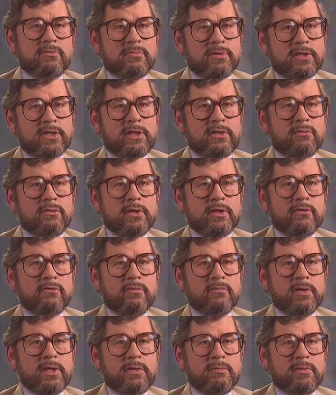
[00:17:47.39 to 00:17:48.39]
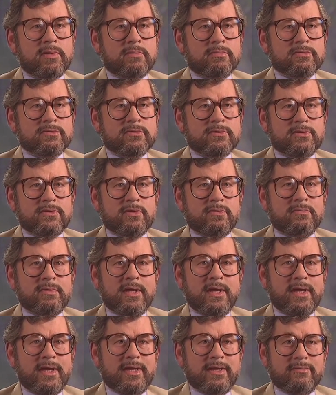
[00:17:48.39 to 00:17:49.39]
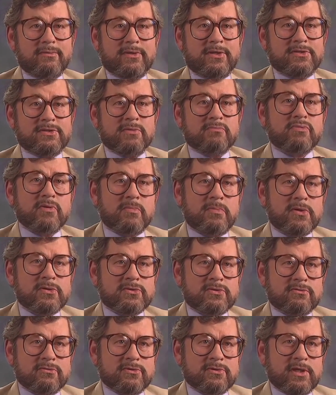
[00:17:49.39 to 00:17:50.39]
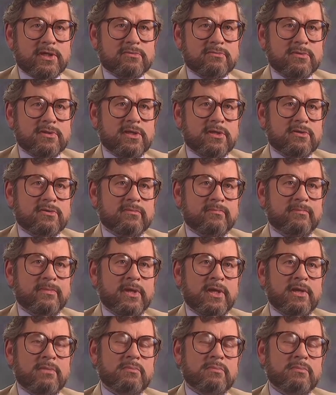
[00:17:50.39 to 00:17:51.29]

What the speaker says: but equally there are many people to whom it is a preposterous explanation.